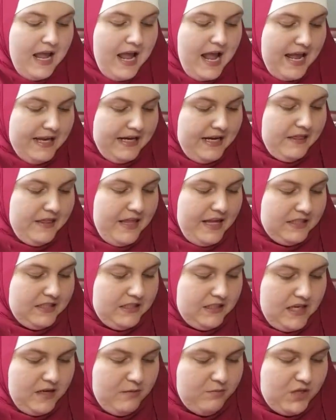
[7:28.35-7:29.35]
And I like to
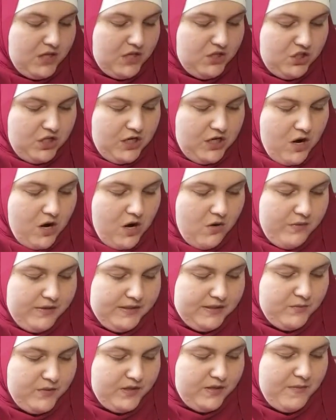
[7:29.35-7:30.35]
keep this sheet always
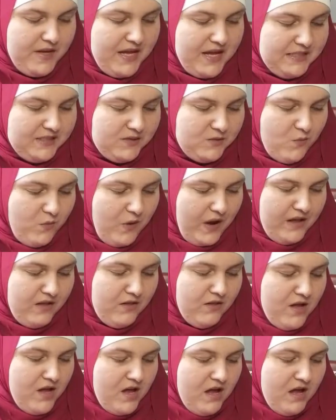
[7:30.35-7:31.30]
with me as well